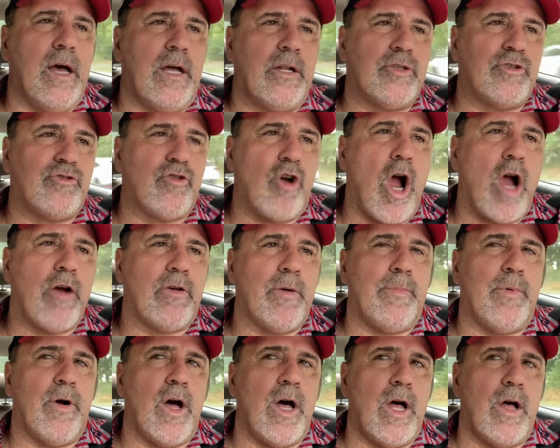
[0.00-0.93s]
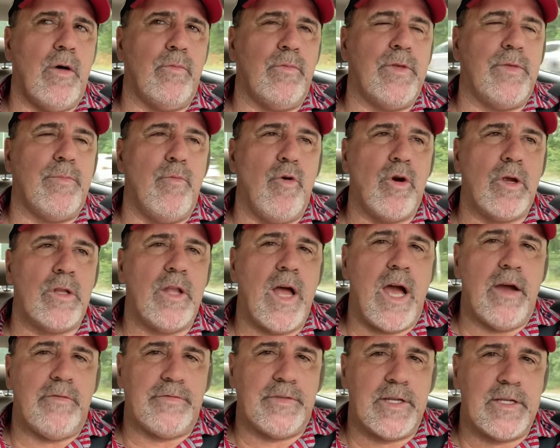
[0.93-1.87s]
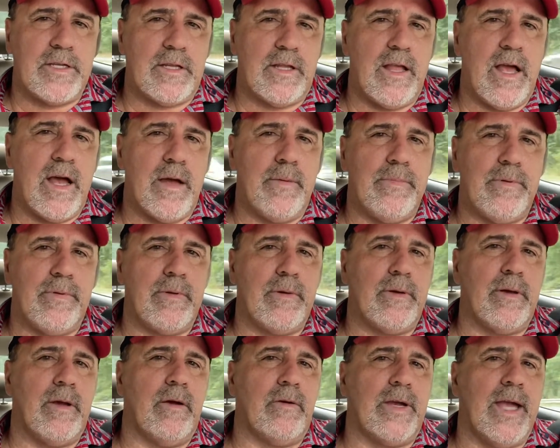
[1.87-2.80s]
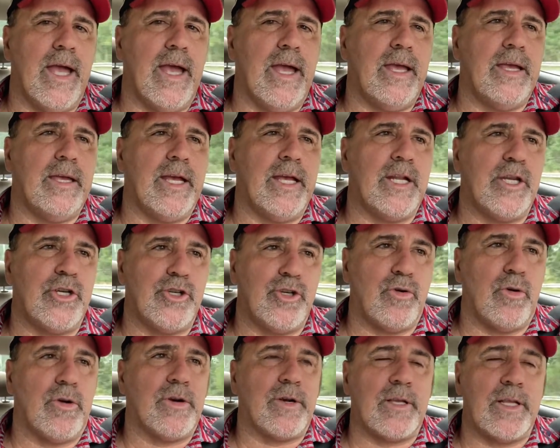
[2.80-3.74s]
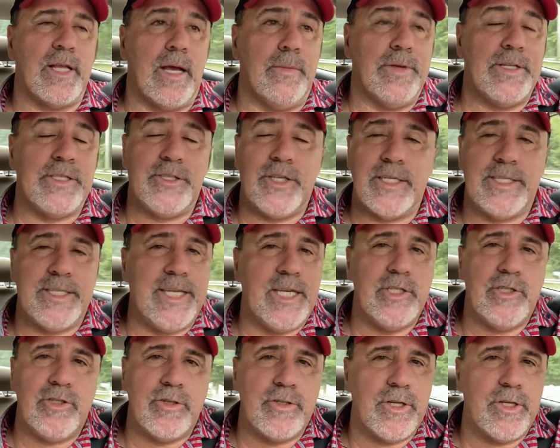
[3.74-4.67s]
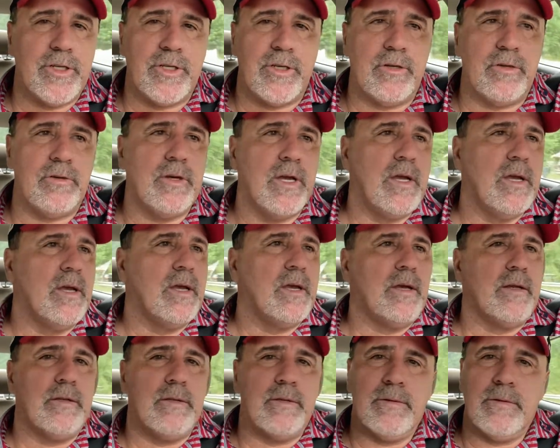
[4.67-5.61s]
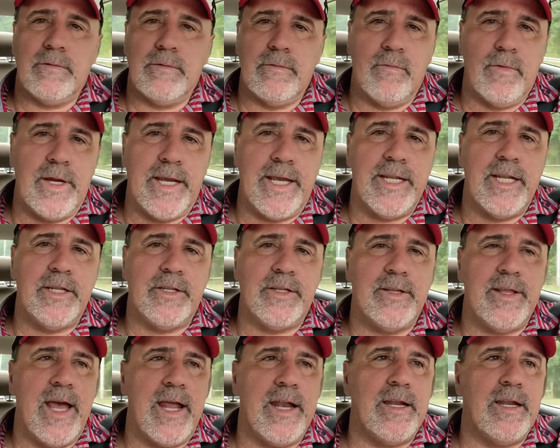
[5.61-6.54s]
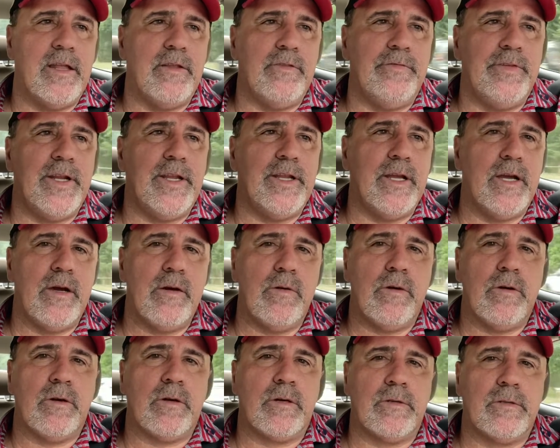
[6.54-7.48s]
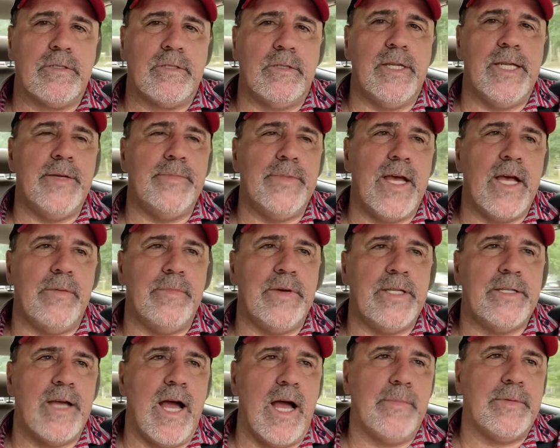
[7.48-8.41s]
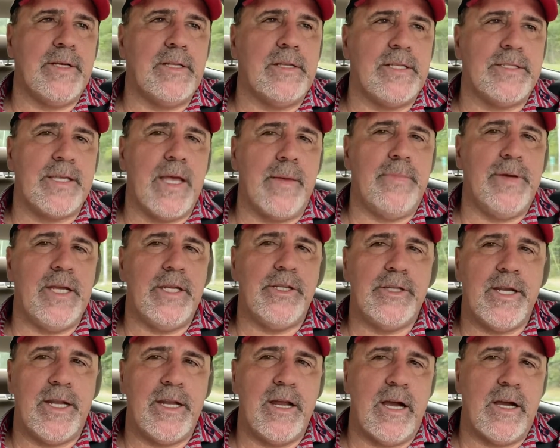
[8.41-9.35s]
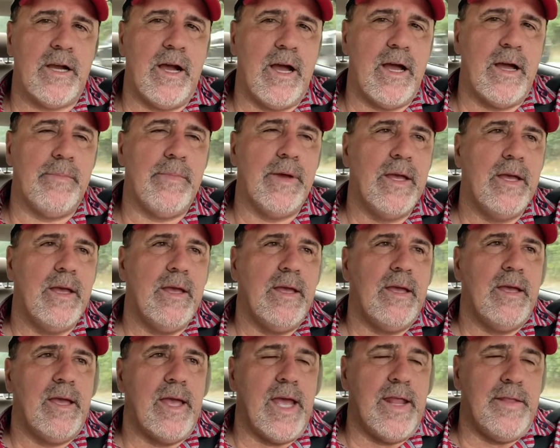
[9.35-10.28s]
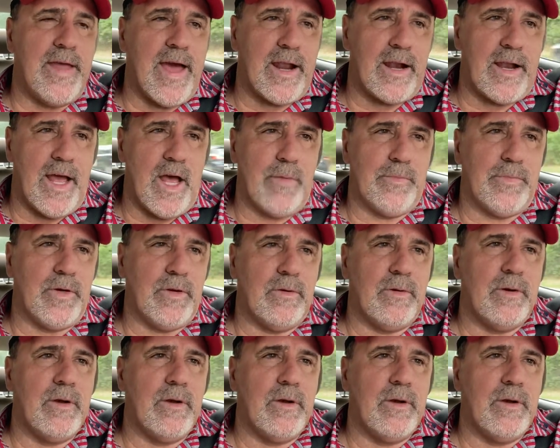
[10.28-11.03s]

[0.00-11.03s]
draw a ball with more lofted club, okay, and a shorter club. It's just easier to do. We'll get into that in another video, or email me, TomGillis@pga.com, and that'll help you.